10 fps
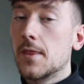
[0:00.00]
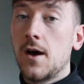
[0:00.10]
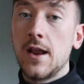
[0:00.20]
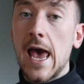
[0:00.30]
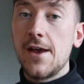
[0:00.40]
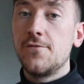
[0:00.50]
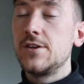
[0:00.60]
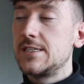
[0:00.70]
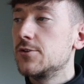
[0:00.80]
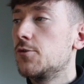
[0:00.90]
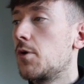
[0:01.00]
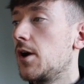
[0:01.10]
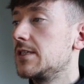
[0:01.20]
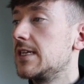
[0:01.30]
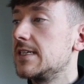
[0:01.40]
On every single
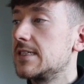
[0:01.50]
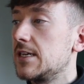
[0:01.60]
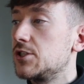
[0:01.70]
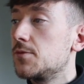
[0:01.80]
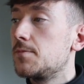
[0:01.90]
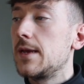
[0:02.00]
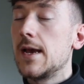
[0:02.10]
price list, there should be